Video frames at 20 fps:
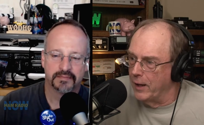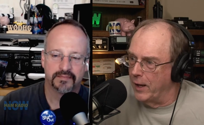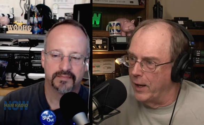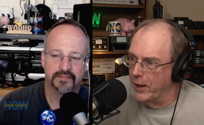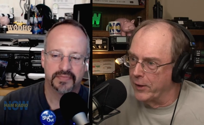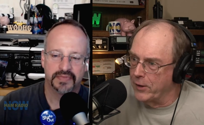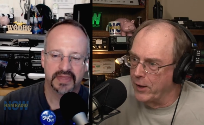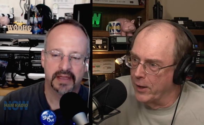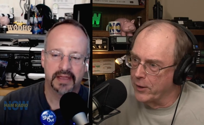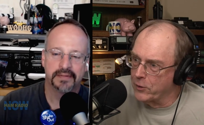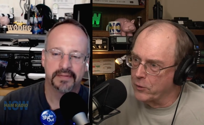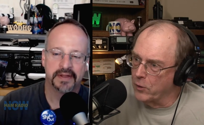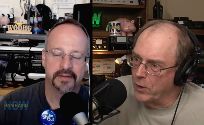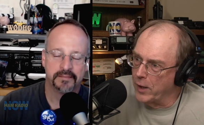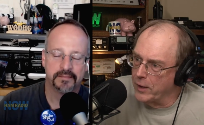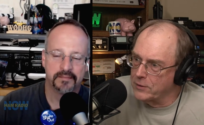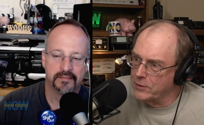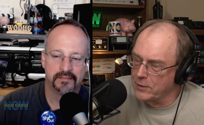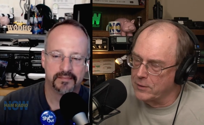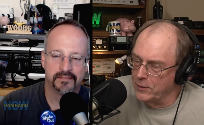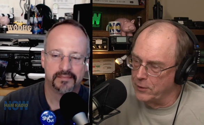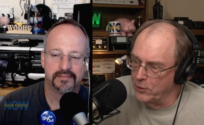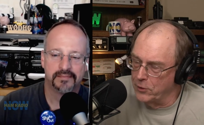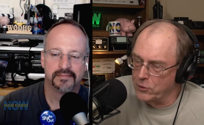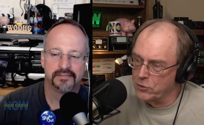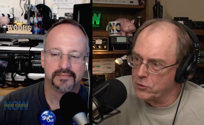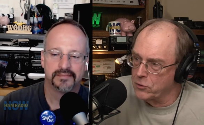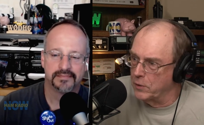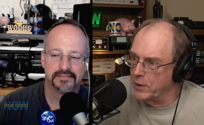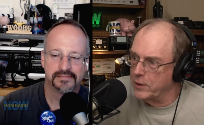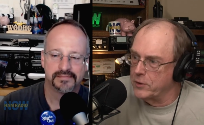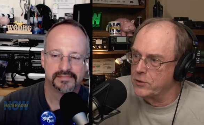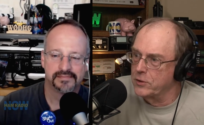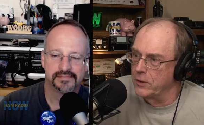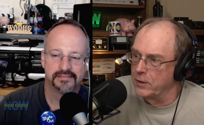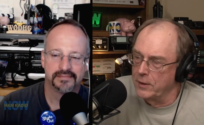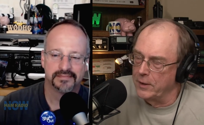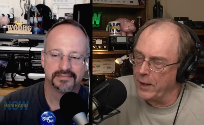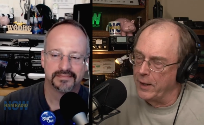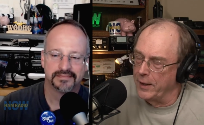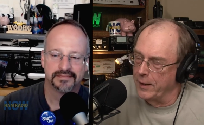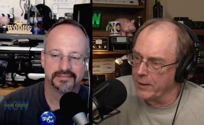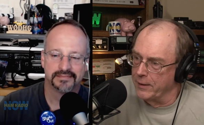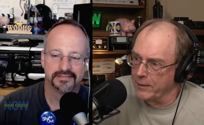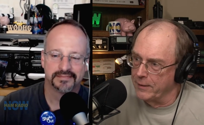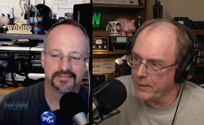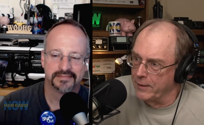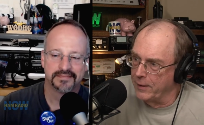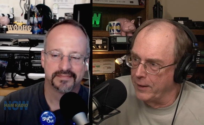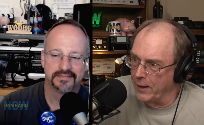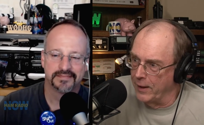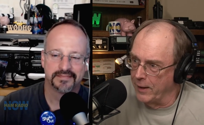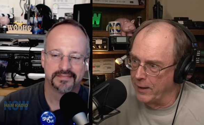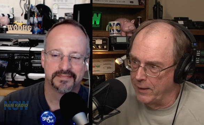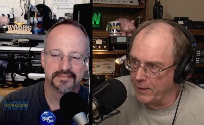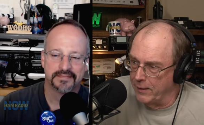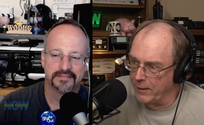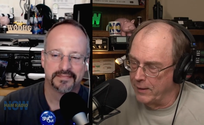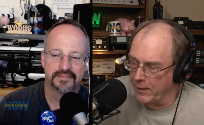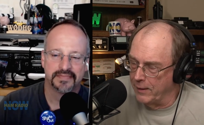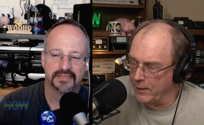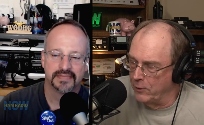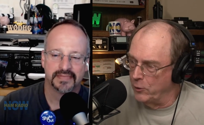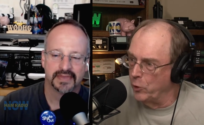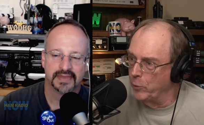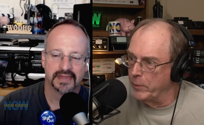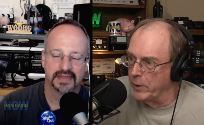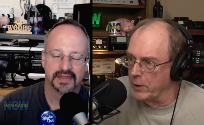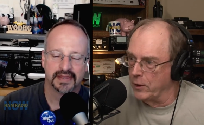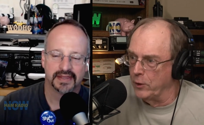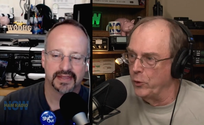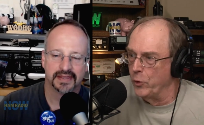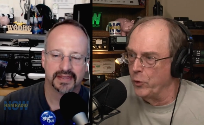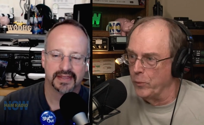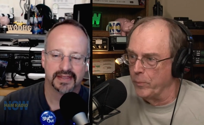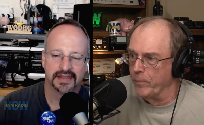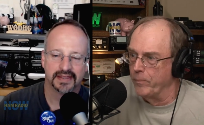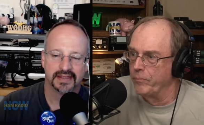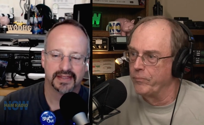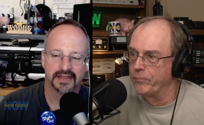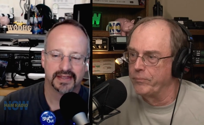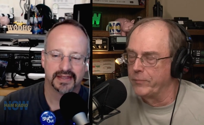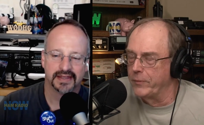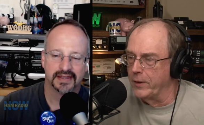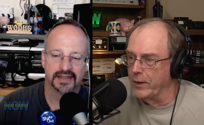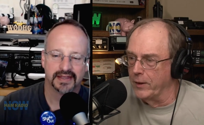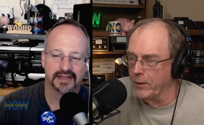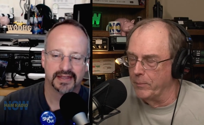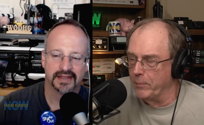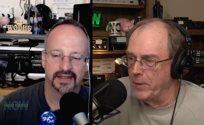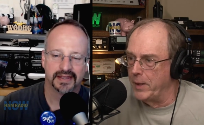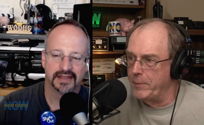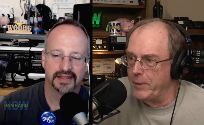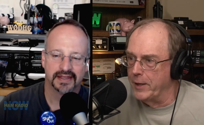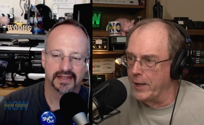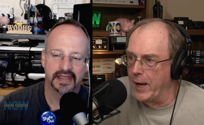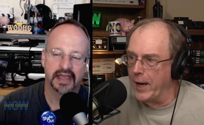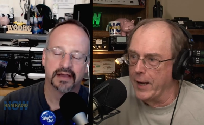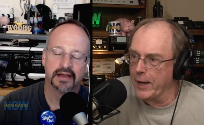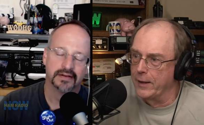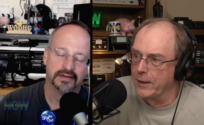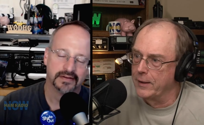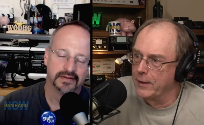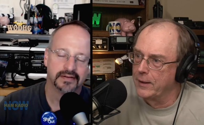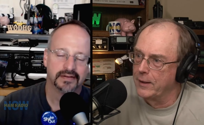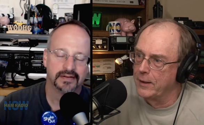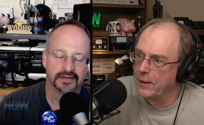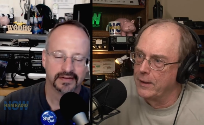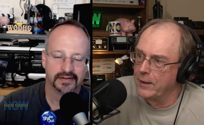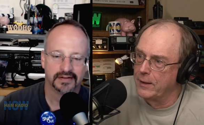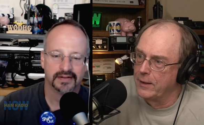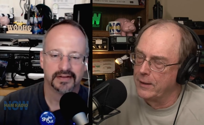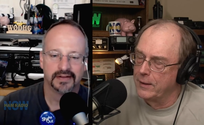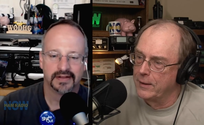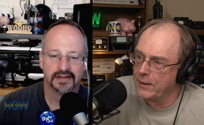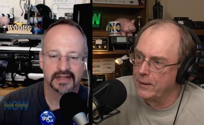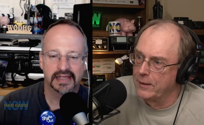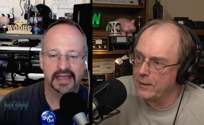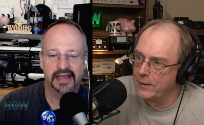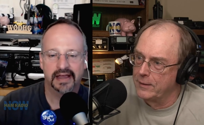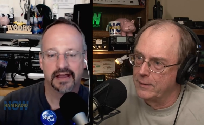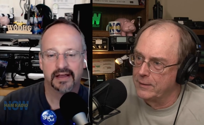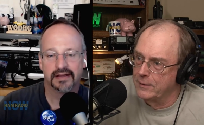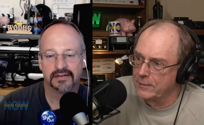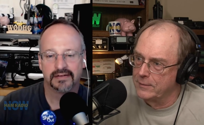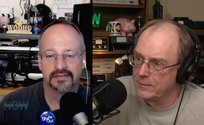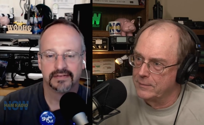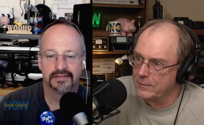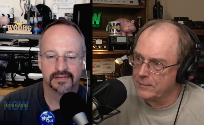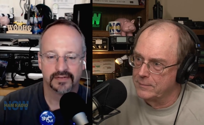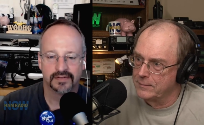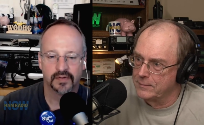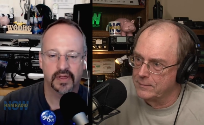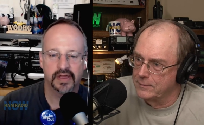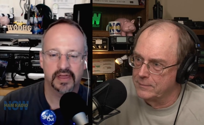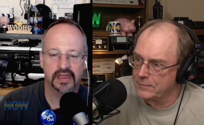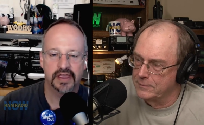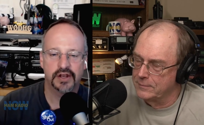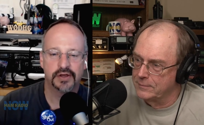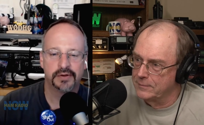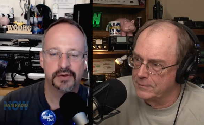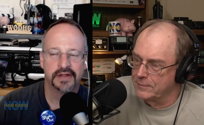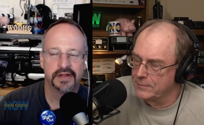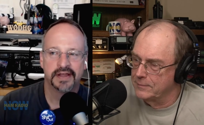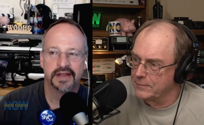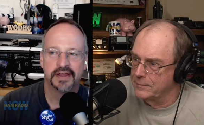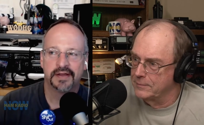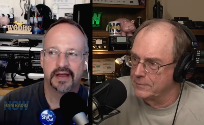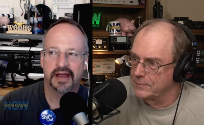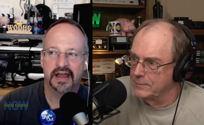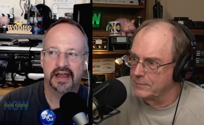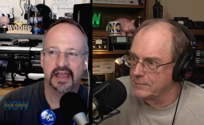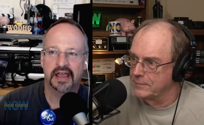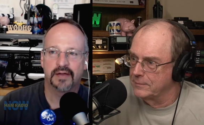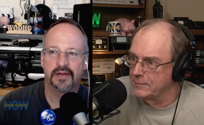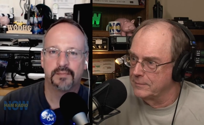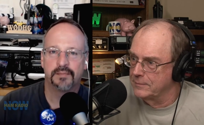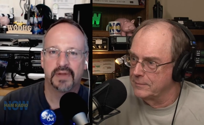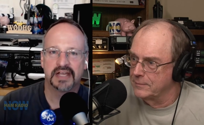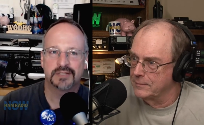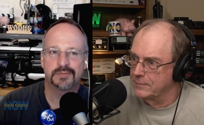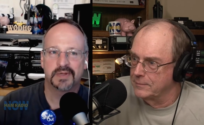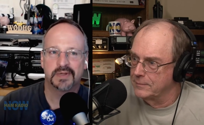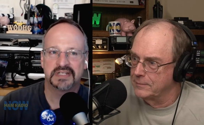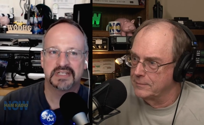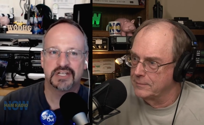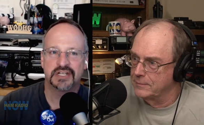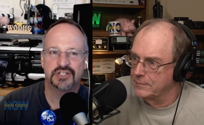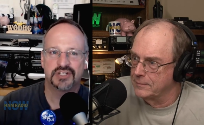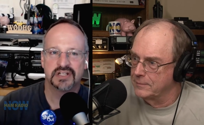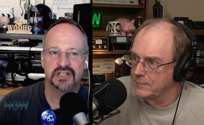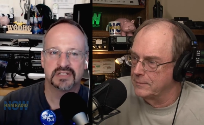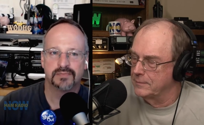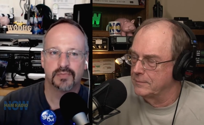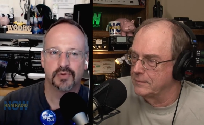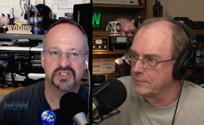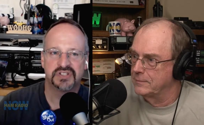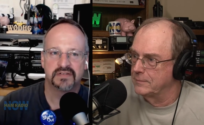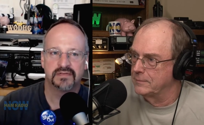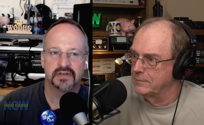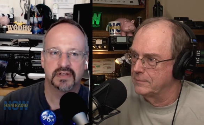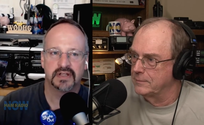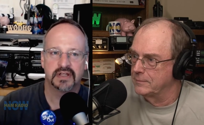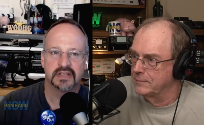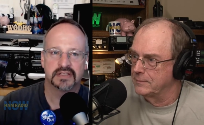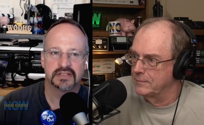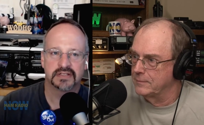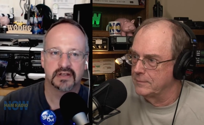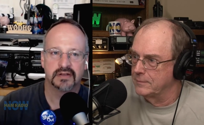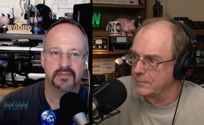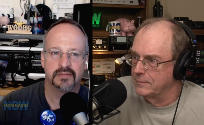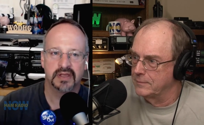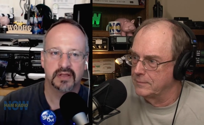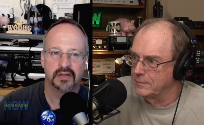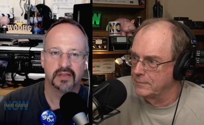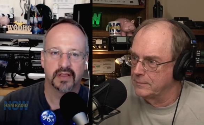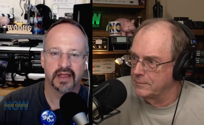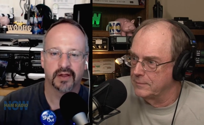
Speaker 1: yep, a- yep. across destruction and and uh, doom and gloom. You know, maybe yeah. not.
Speaker 2: Yeah, well, uh, you know, I my expectation is most of it it's going to be like